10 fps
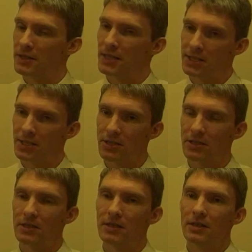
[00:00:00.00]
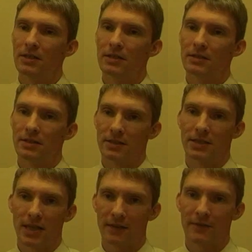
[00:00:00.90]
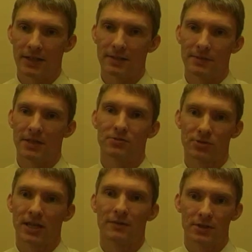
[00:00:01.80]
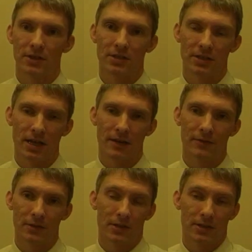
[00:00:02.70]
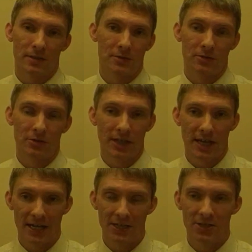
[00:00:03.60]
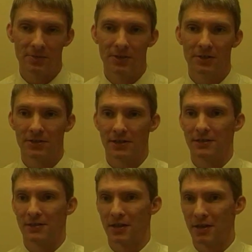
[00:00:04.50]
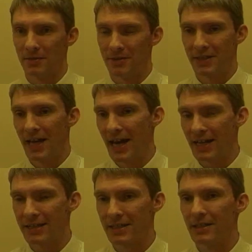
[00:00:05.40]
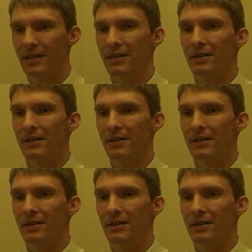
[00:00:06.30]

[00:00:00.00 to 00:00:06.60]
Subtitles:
In addition to the savings, potential savings that you can have in terms of your energy bills and the carbon tax,